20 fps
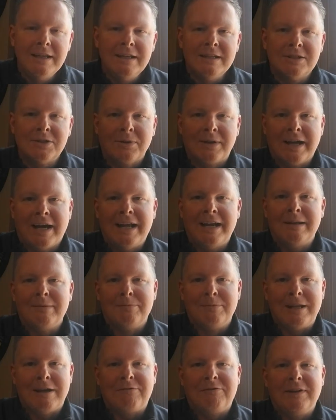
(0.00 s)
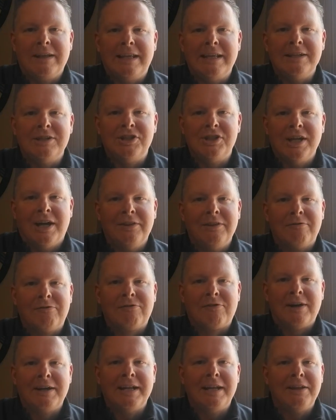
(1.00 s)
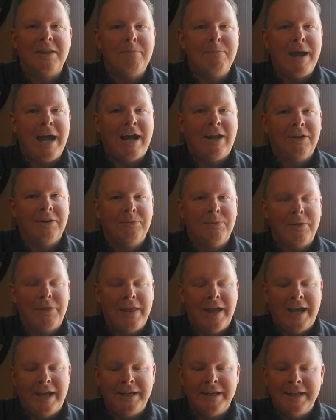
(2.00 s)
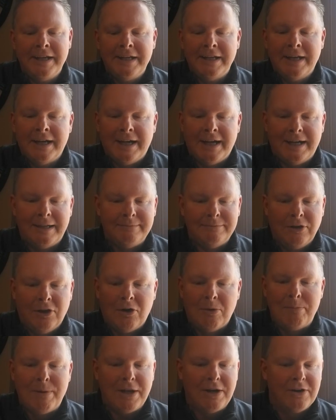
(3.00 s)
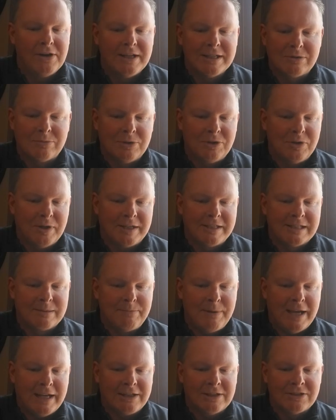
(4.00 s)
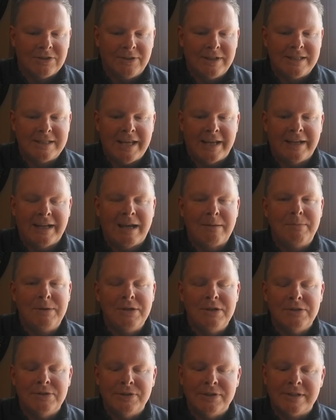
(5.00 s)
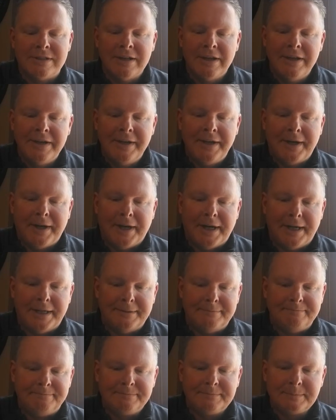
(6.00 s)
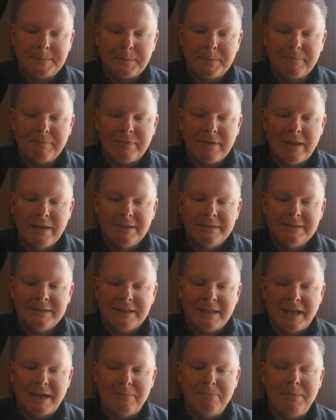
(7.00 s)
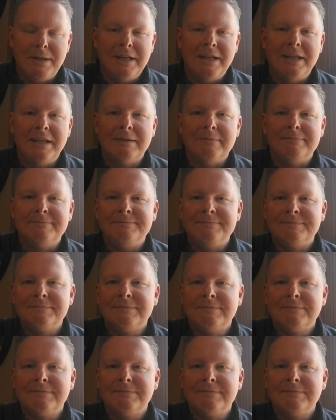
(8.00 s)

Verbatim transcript: so, it kind of definitely hits you on the front end of the palate with that. Um, low bitterness, which you expect, is only 10 IBUs. Um, kind of medium.